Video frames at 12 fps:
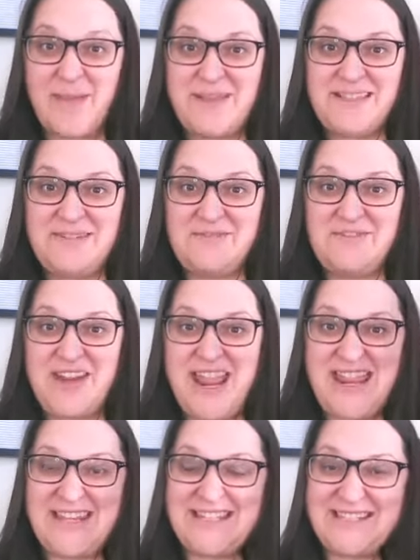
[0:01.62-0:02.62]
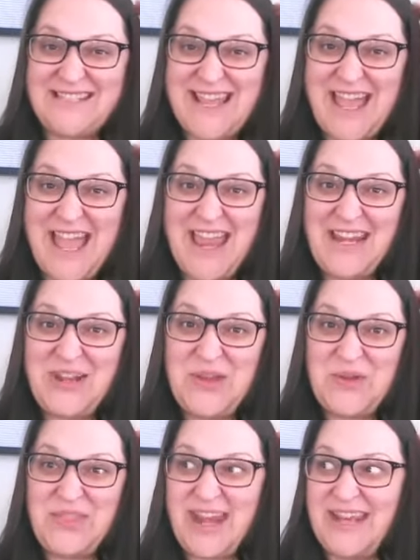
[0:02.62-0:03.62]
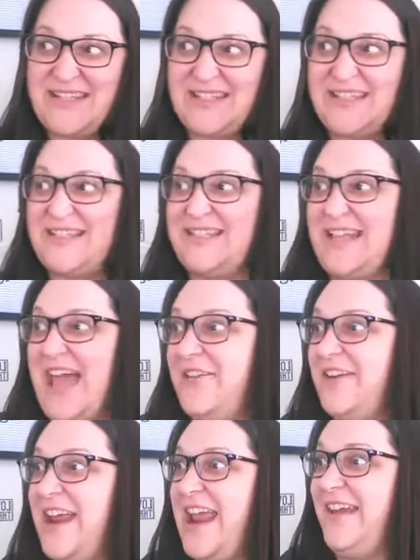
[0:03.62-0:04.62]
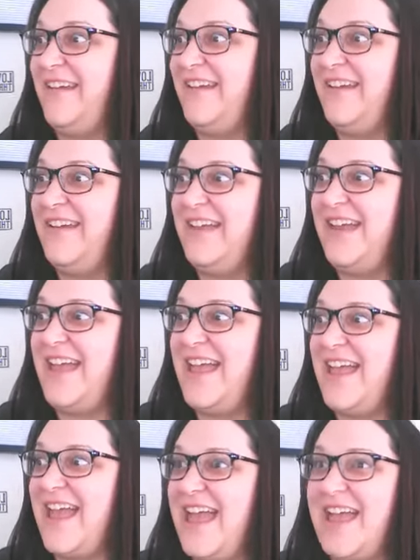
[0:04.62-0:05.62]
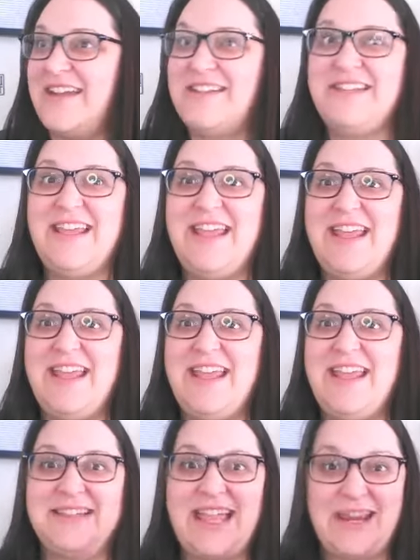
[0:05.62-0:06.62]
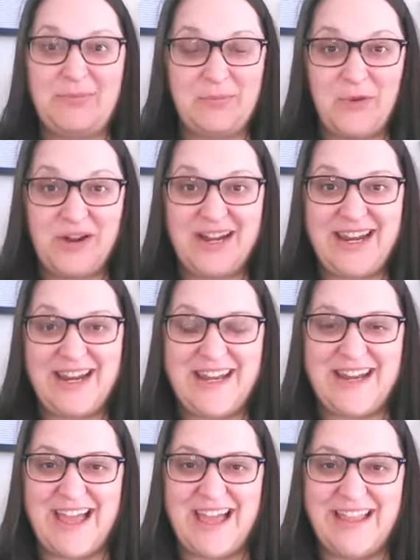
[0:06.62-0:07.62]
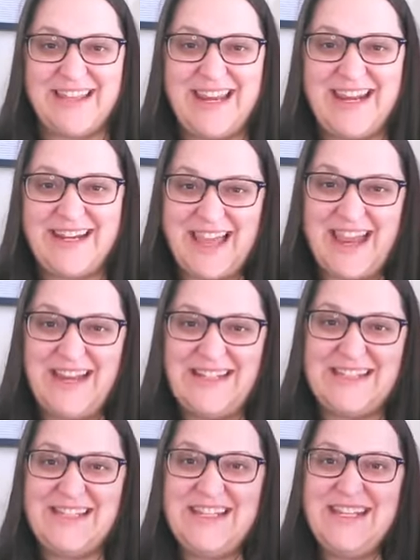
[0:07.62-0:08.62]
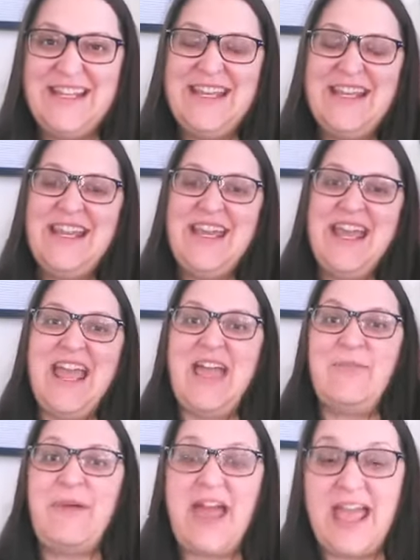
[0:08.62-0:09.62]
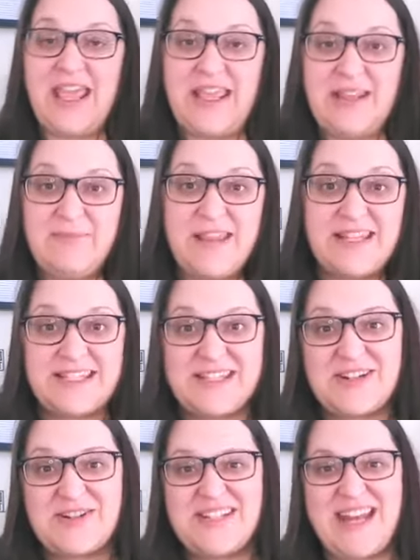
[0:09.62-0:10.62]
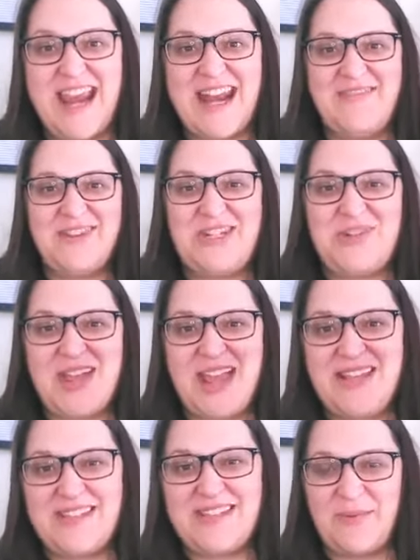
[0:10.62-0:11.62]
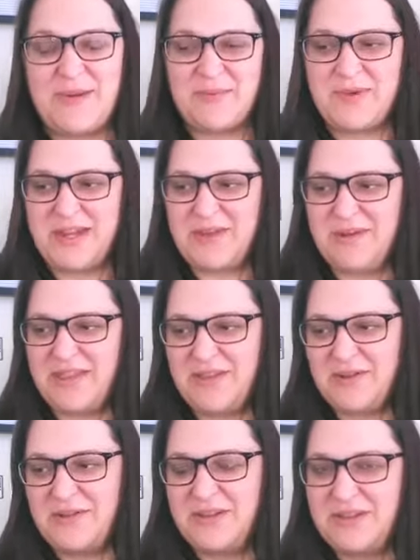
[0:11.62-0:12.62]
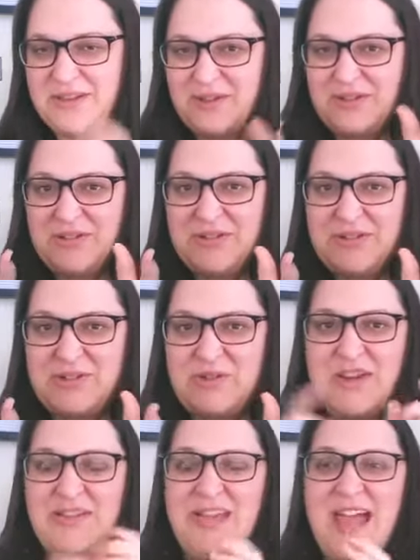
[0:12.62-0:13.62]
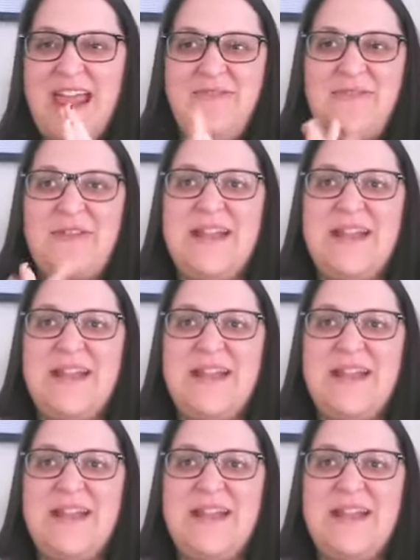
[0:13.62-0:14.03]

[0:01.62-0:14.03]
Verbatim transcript: Friends and friends, I know that it's Saturday and it's late morning and not late night. But I missed Thursday and I missed you guys, so I'm going to bring you another little short live.